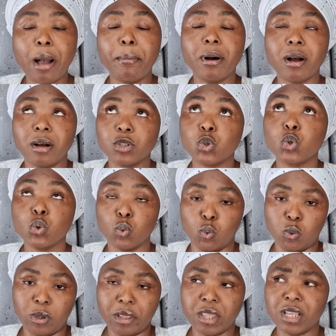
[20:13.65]
Habakkuk 2.
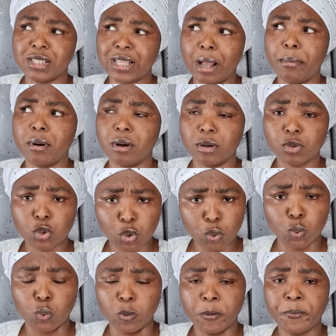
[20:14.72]
I think it's Habakkuk
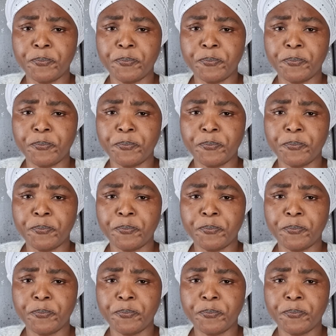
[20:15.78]
2.